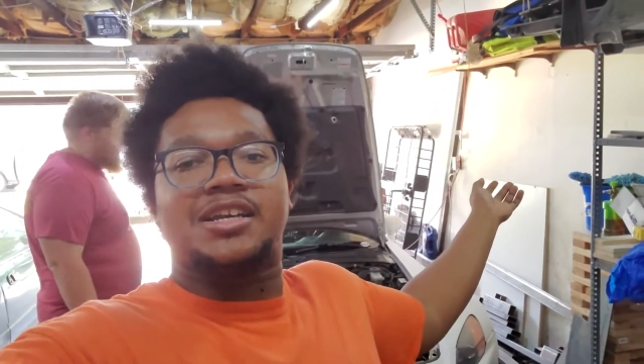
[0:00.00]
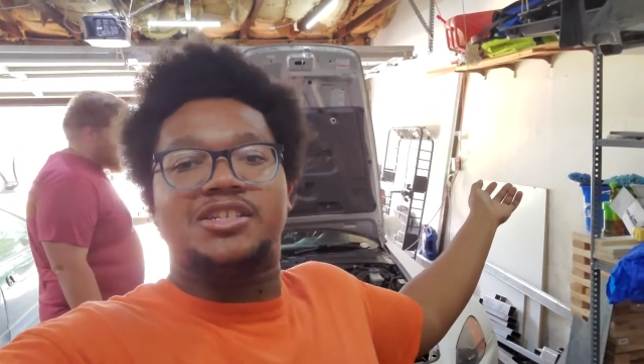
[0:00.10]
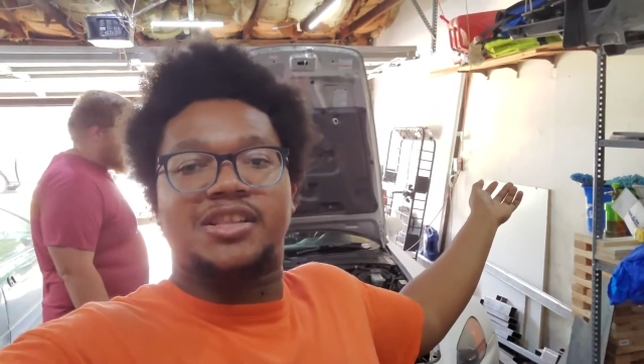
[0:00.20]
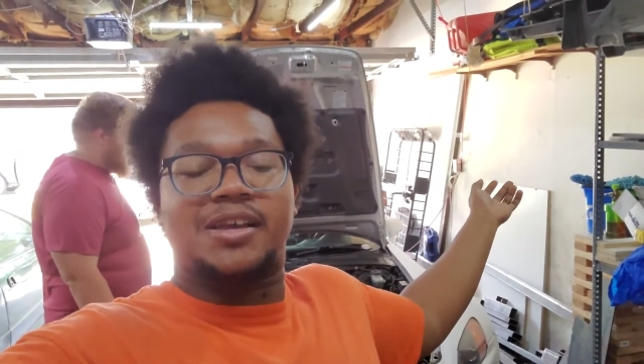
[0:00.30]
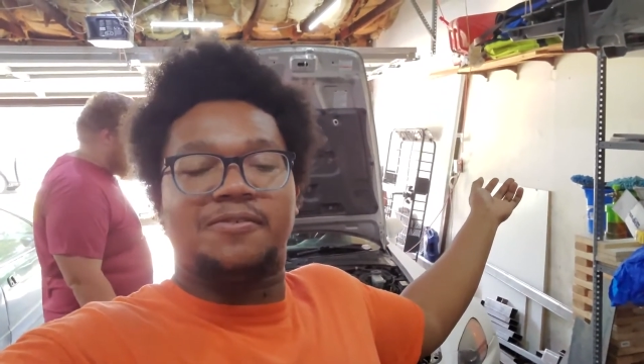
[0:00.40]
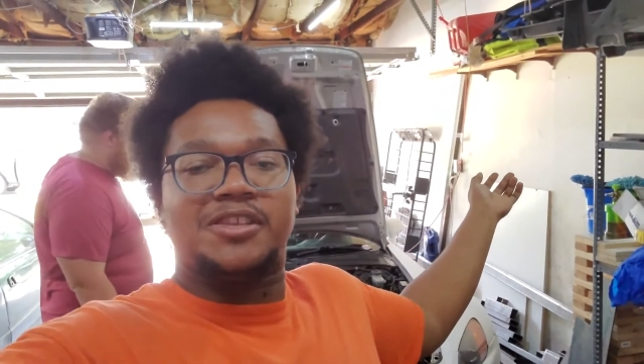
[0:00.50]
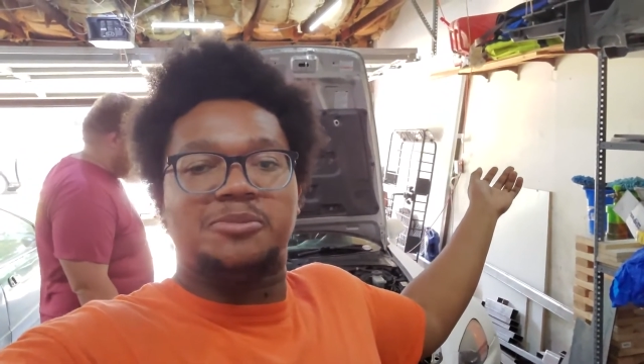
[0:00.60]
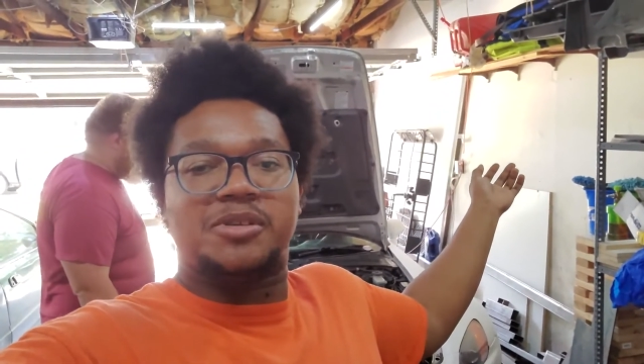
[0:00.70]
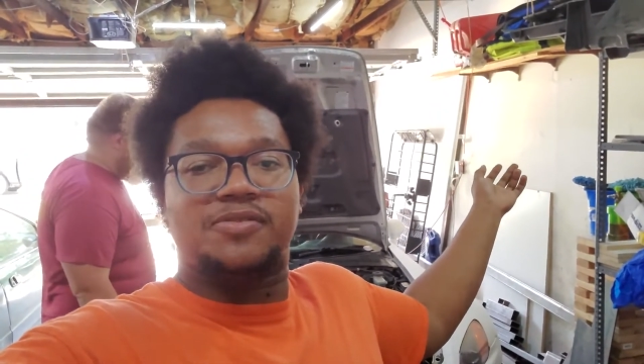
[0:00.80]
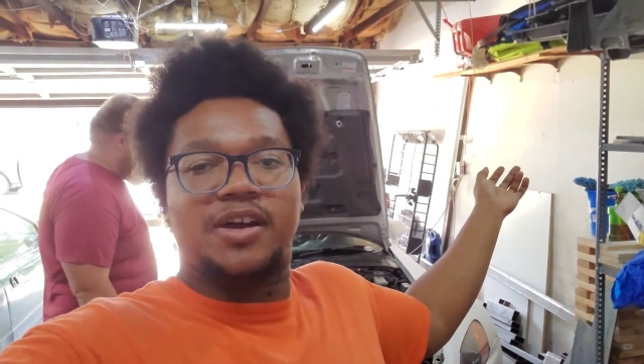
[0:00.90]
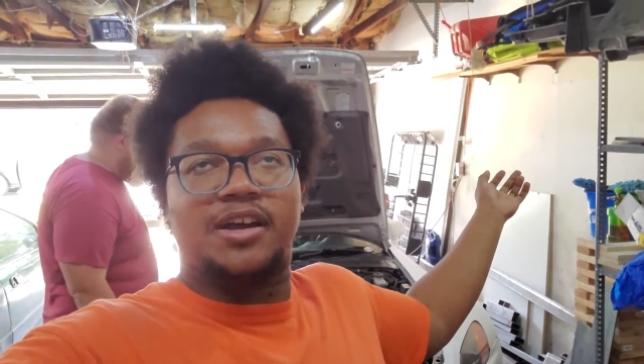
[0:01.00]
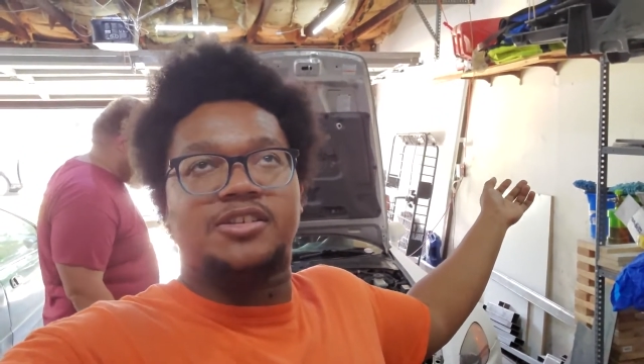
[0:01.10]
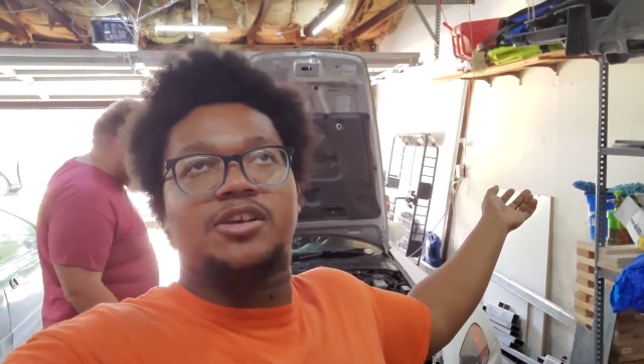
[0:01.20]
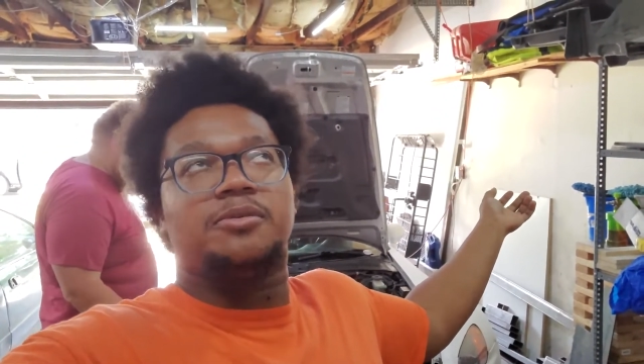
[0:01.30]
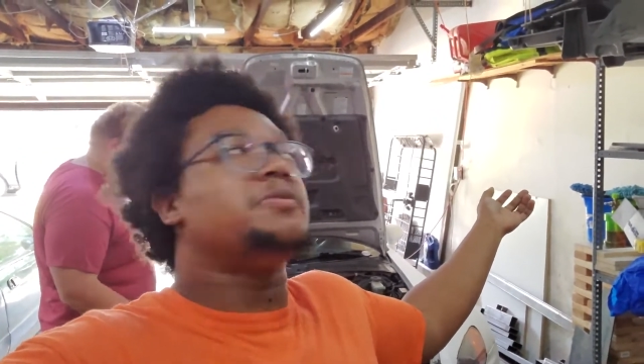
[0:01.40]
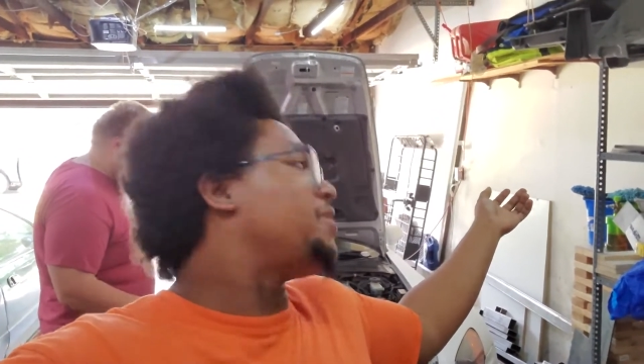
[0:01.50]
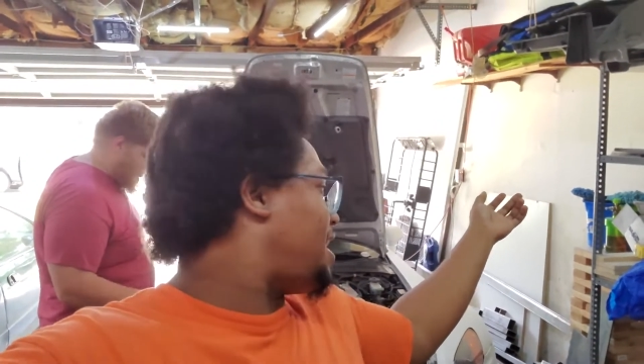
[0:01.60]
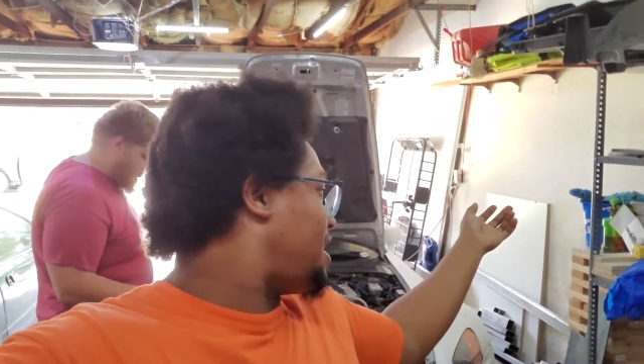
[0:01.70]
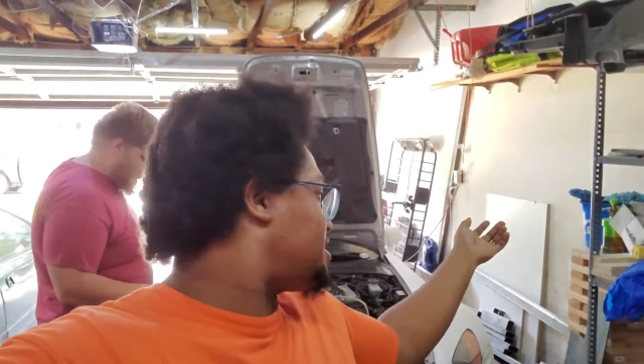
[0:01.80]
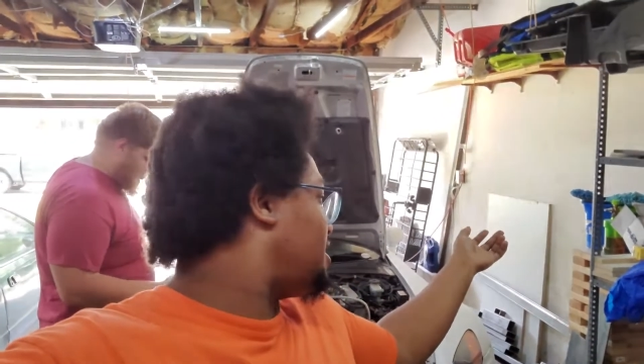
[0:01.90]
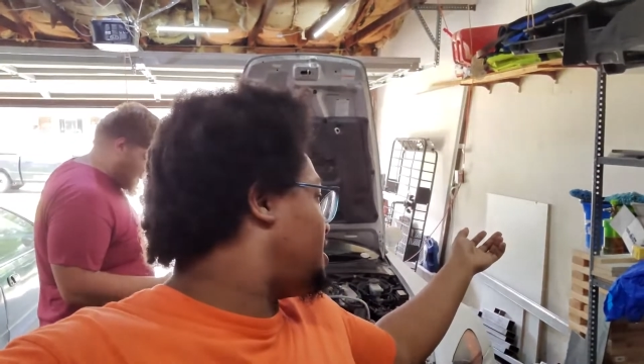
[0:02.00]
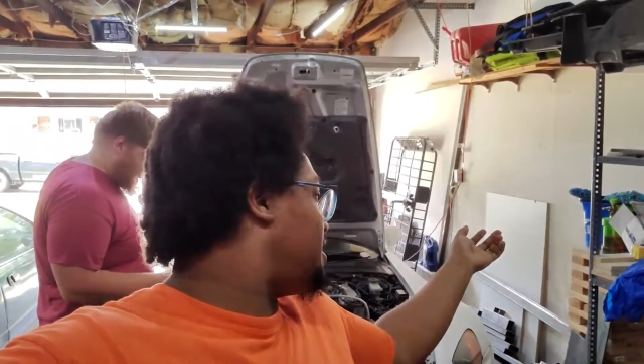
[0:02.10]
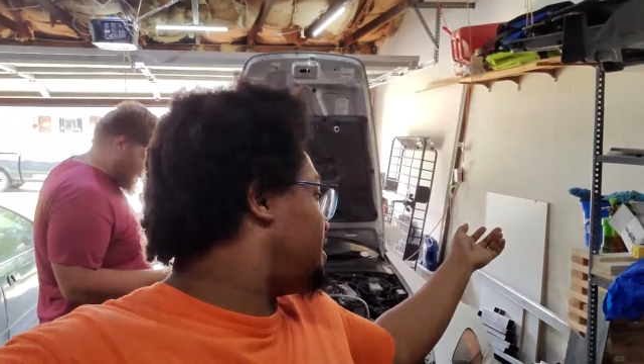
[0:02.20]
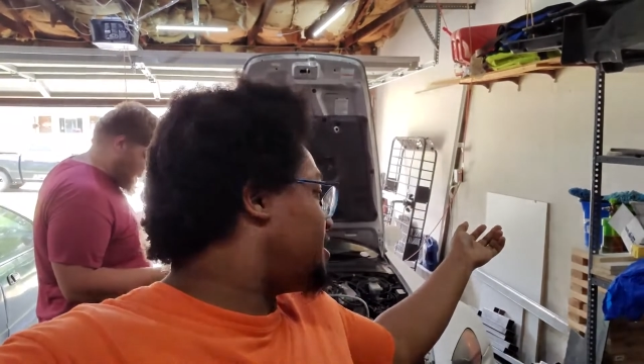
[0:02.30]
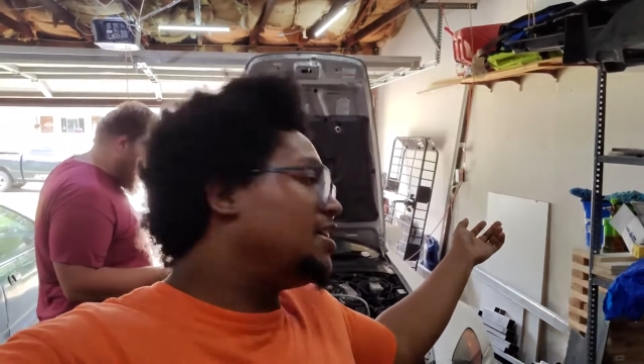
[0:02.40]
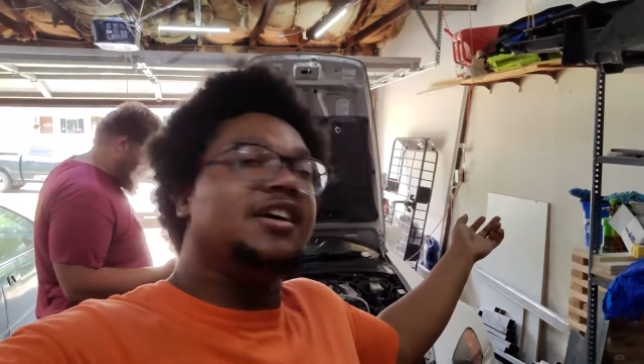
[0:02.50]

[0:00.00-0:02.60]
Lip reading: engine light for this misfire, so thanks, Honda.